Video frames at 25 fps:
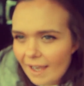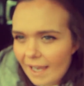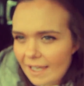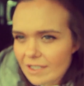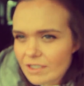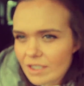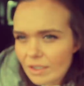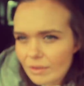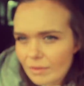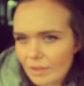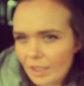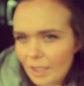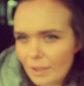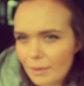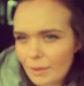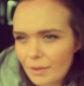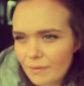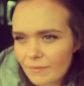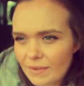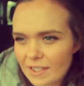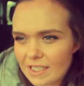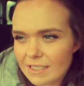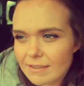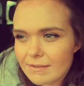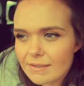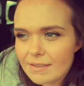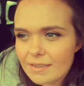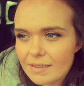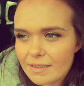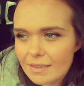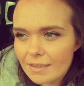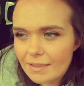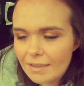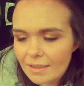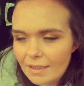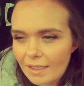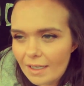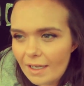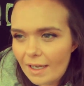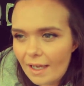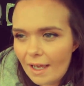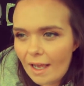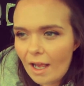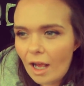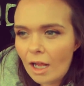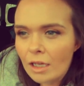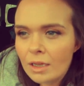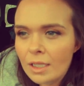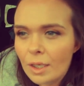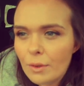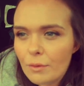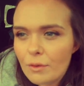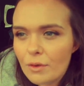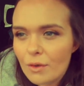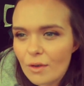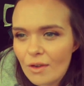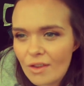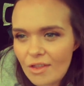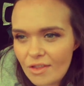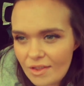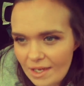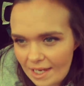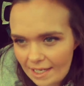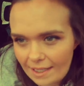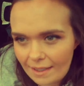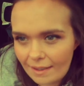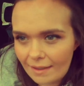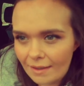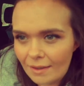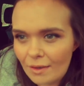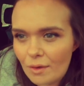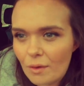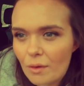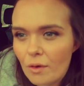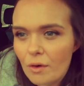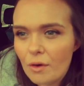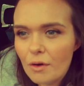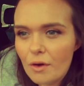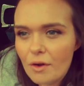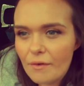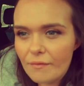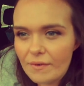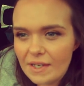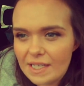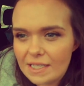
I don't know if it's a local thing or if